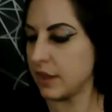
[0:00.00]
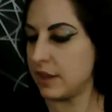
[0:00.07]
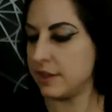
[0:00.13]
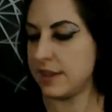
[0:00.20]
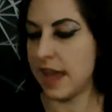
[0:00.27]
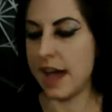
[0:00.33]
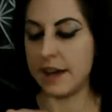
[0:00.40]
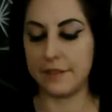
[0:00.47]

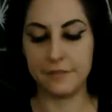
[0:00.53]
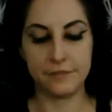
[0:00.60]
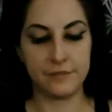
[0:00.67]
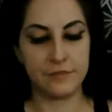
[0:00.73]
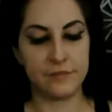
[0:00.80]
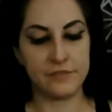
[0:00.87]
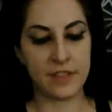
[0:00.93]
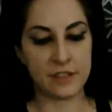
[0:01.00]
Yeah,
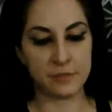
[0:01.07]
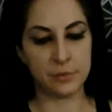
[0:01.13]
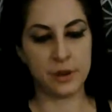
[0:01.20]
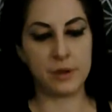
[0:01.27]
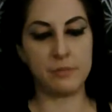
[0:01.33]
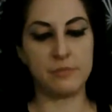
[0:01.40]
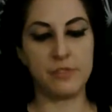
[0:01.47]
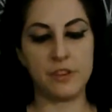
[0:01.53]
that's what
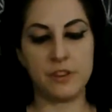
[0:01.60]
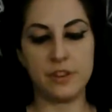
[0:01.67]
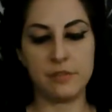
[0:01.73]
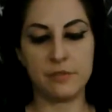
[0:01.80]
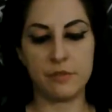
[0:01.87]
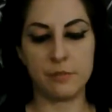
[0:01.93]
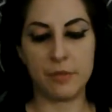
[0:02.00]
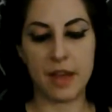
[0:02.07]
I'm feeling
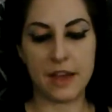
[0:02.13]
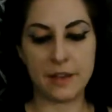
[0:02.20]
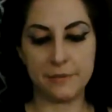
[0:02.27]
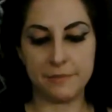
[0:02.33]
from that.